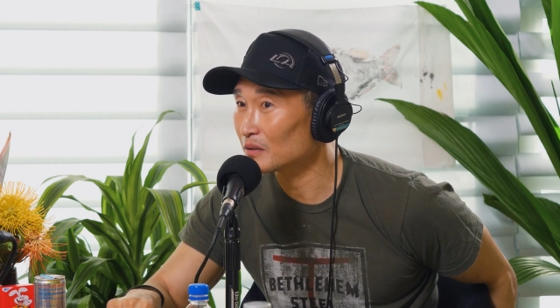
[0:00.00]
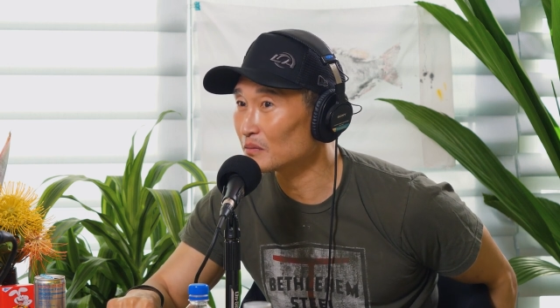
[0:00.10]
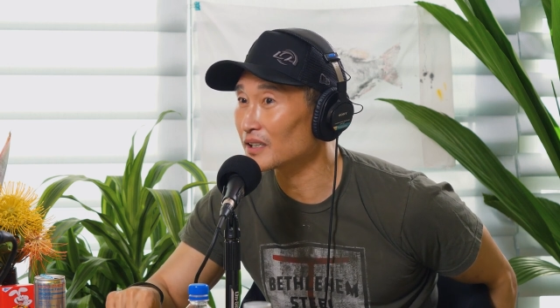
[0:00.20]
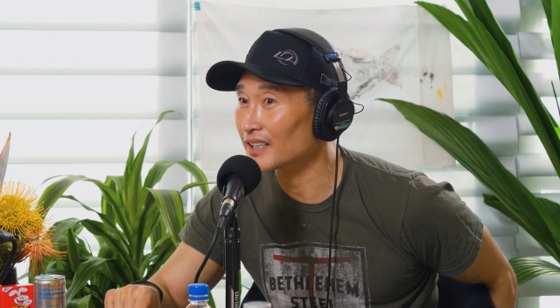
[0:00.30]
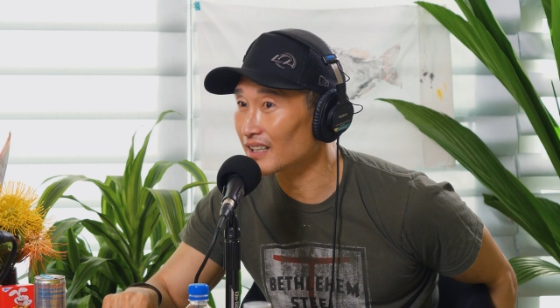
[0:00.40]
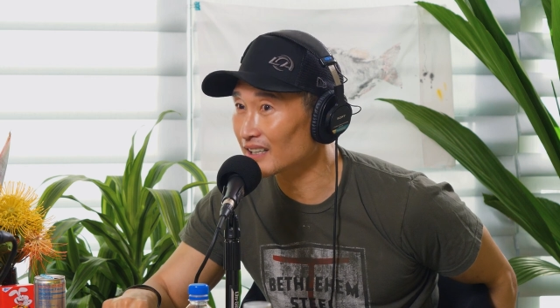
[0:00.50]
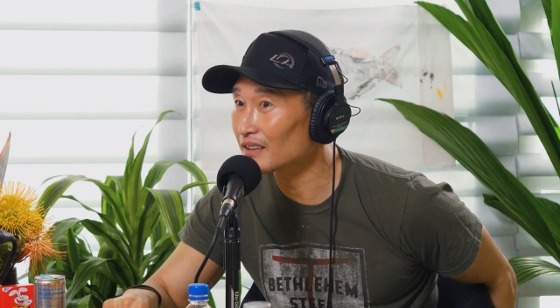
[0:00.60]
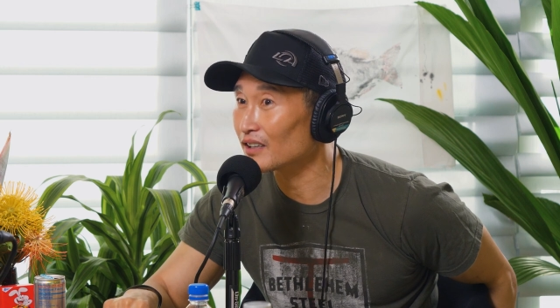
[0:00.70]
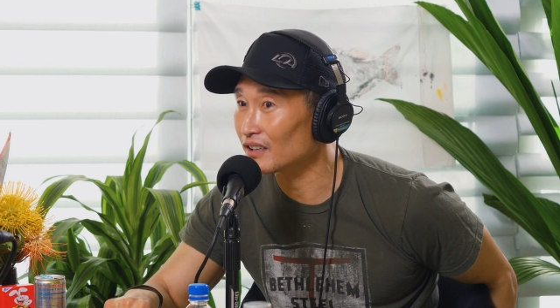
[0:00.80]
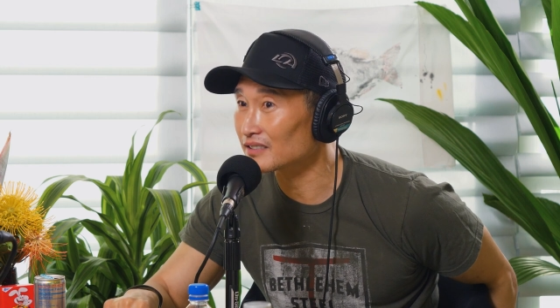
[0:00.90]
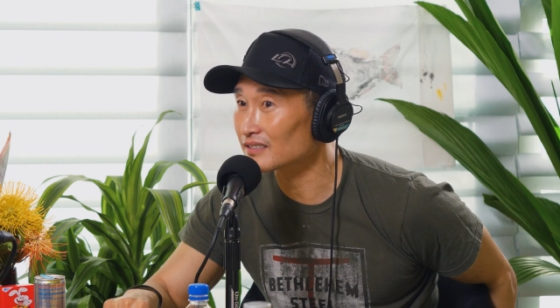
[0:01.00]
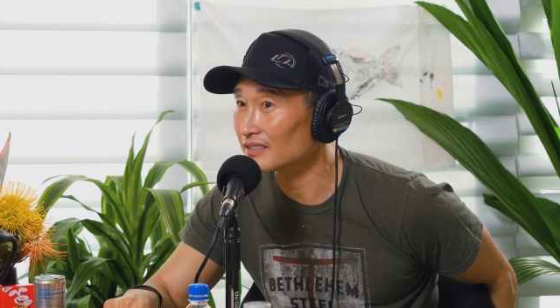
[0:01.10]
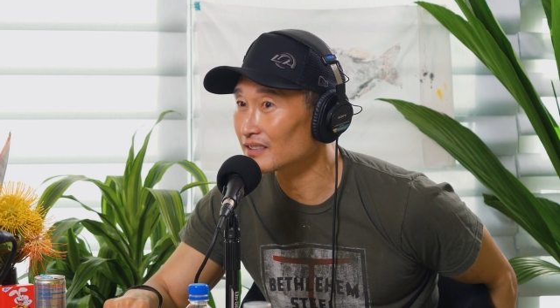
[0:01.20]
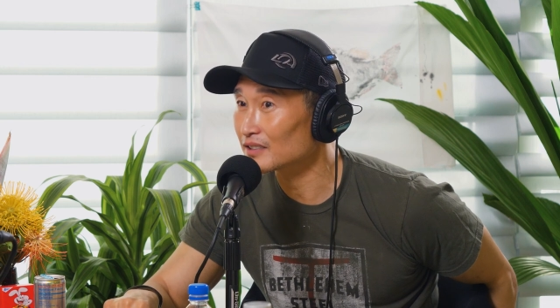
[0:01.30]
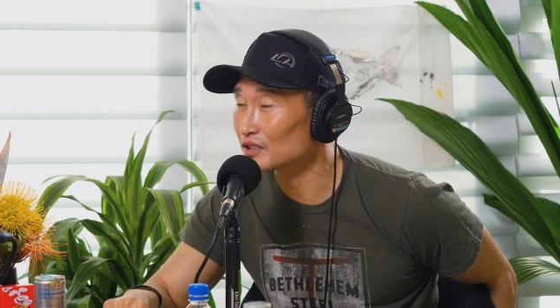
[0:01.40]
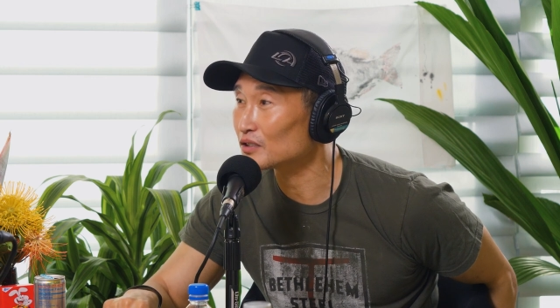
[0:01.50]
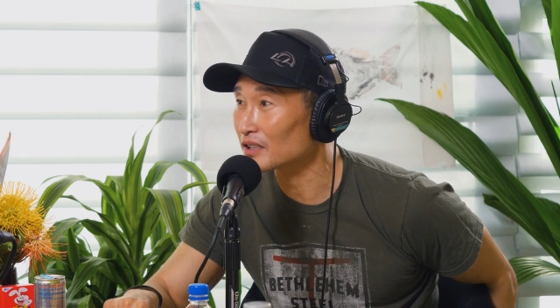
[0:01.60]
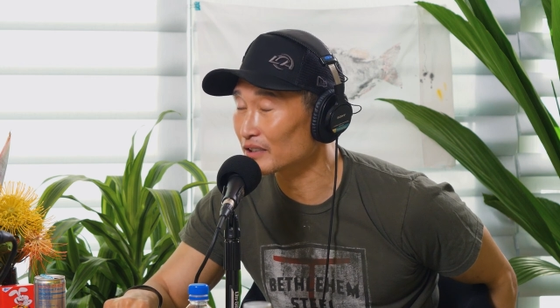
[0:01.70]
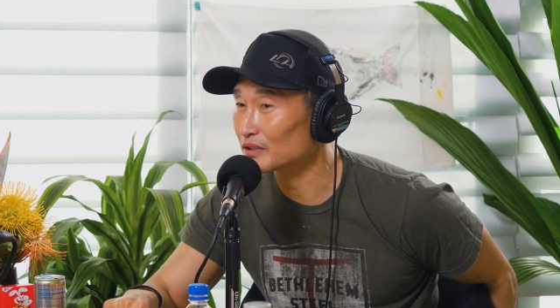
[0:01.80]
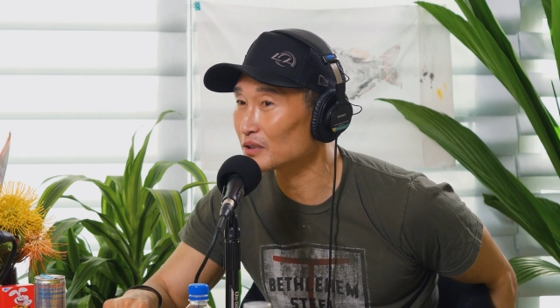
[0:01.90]
When I got lost, she took
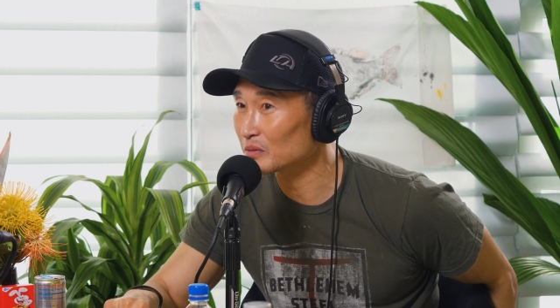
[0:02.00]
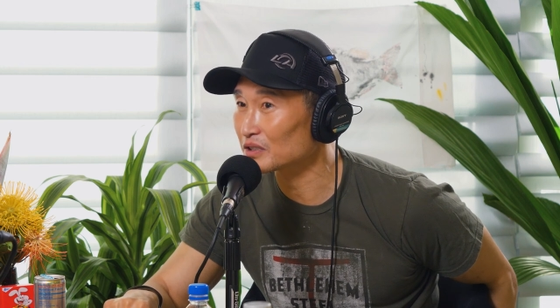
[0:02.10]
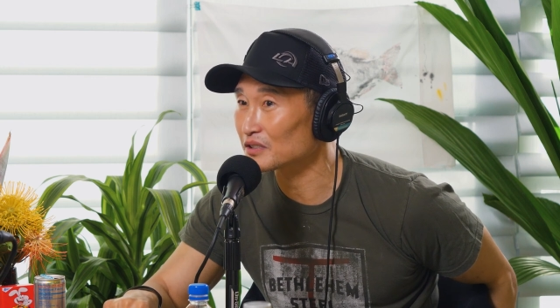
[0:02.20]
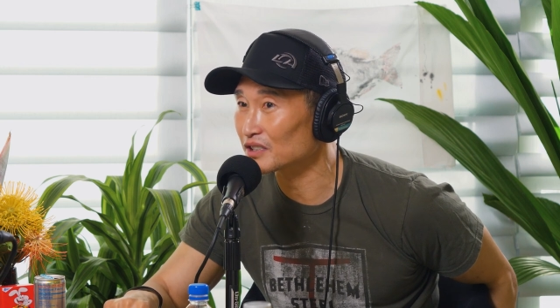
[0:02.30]
every commission